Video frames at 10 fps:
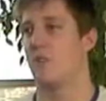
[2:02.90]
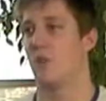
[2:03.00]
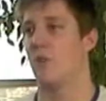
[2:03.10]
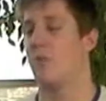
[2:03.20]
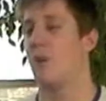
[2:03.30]

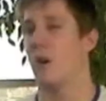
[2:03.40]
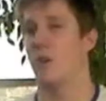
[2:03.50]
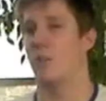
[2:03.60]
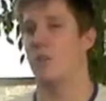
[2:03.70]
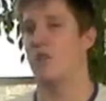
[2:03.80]
sort
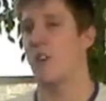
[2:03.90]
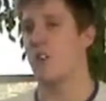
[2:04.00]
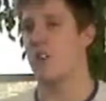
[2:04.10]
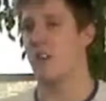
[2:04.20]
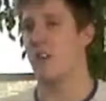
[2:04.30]
of
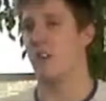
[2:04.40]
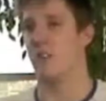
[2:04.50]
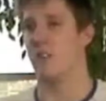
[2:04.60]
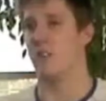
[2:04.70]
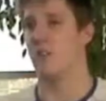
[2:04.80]
stretching
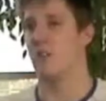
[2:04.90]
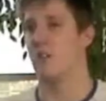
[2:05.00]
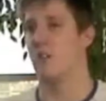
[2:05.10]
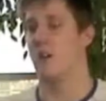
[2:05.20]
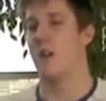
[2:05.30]
and
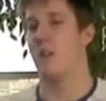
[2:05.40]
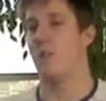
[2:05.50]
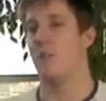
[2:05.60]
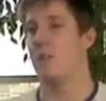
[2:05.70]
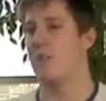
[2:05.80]

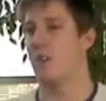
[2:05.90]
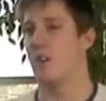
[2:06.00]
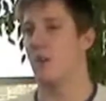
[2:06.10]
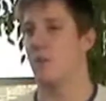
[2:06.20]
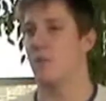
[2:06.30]

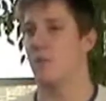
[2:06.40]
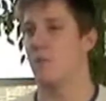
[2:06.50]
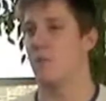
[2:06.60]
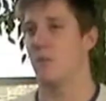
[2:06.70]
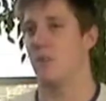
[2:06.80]
physio and,
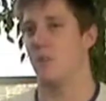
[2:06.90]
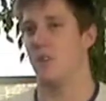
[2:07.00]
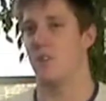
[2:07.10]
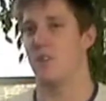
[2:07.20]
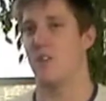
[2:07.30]
you know,
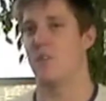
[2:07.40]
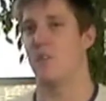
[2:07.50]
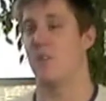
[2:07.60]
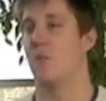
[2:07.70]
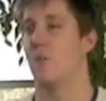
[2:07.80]
just
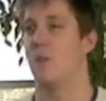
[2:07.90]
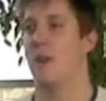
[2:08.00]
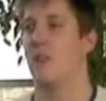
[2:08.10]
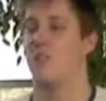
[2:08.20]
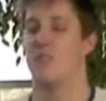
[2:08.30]

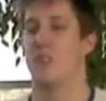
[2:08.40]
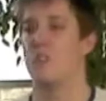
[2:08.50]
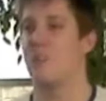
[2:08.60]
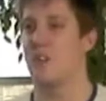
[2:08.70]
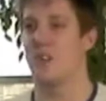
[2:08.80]
extra gym
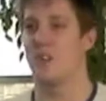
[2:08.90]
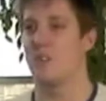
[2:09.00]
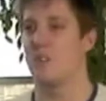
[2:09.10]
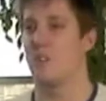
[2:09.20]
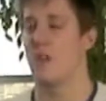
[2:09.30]

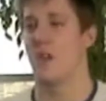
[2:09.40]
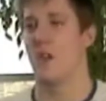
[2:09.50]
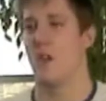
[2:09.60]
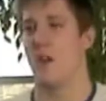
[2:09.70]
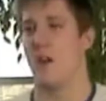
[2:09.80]
sessions,
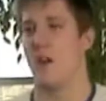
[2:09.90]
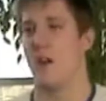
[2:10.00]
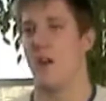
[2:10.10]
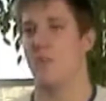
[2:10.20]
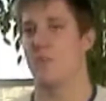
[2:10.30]

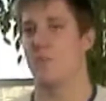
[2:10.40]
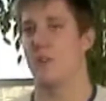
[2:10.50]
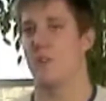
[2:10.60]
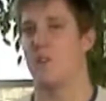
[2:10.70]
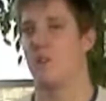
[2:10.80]
and just
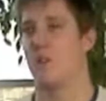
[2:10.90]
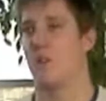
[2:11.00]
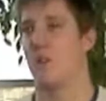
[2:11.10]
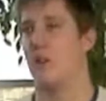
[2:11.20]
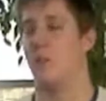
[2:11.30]
making sure
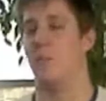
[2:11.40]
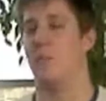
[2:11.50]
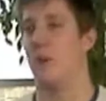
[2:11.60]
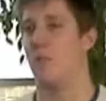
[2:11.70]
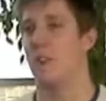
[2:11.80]
that
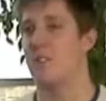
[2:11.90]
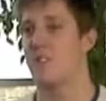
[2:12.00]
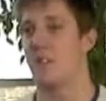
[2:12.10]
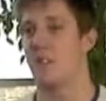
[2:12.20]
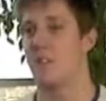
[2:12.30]
I'm
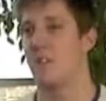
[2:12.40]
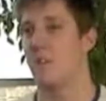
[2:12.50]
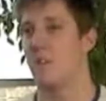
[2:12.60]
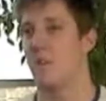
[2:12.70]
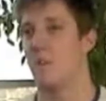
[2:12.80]
resting
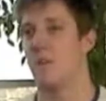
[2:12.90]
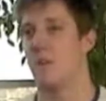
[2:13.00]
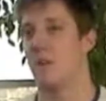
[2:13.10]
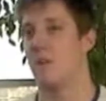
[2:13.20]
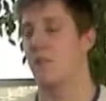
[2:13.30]
in
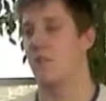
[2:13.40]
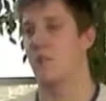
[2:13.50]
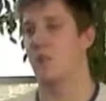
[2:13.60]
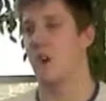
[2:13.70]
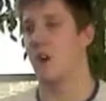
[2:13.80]
between if I've
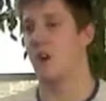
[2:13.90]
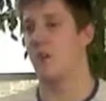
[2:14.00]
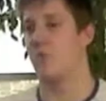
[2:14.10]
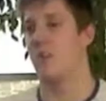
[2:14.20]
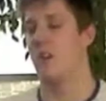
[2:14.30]
got
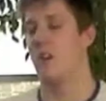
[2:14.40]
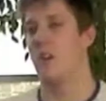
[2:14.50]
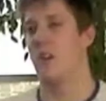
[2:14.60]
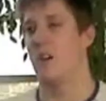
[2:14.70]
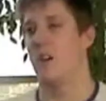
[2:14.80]
time,
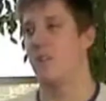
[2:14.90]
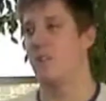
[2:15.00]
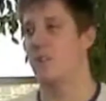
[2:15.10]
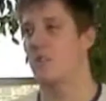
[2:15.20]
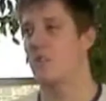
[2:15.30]

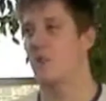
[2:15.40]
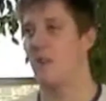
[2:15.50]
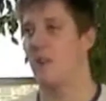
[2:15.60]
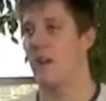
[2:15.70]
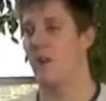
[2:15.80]
and just stuff
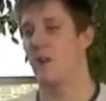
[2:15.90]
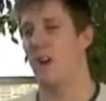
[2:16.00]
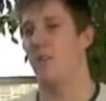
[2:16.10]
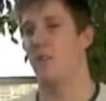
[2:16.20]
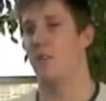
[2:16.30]
like that, and not
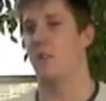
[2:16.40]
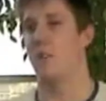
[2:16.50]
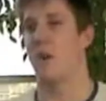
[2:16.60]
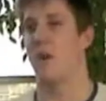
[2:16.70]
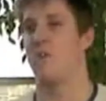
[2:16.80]
having the
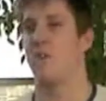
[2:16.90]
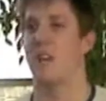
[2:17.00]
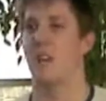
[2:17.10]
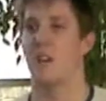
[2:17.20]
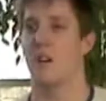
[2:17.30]
worries of
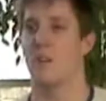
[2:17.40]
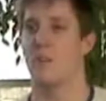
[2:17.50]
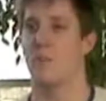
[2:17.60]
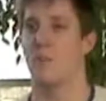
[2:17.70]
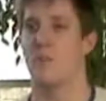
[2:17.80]

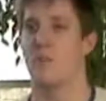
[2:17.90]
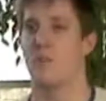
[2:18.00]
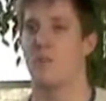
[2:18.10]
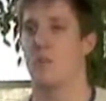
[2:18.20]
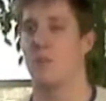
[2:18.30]
deadlines, which